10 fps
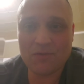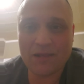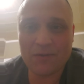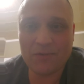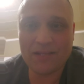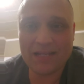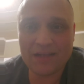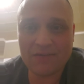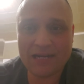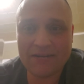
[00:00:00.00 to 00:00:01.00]
They don't really get
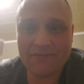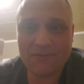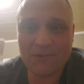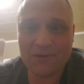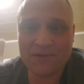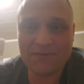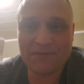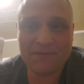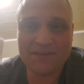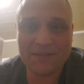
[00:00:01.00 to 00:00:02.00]
credit for
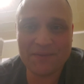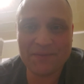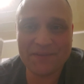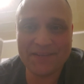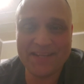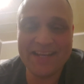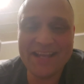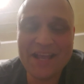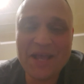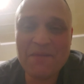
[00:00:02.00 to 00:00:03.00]
something, but
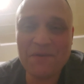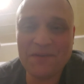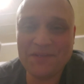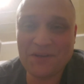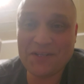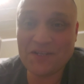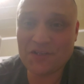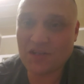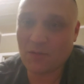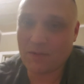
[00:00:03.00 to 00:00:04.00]
but you start to hear
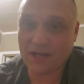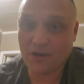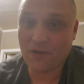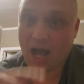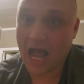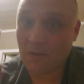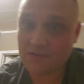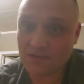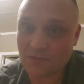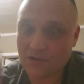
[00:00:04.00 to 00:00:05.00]
somebody go, "I
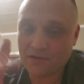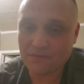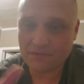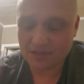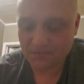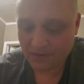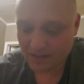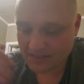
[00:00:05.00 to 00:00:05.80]
was the one," just realize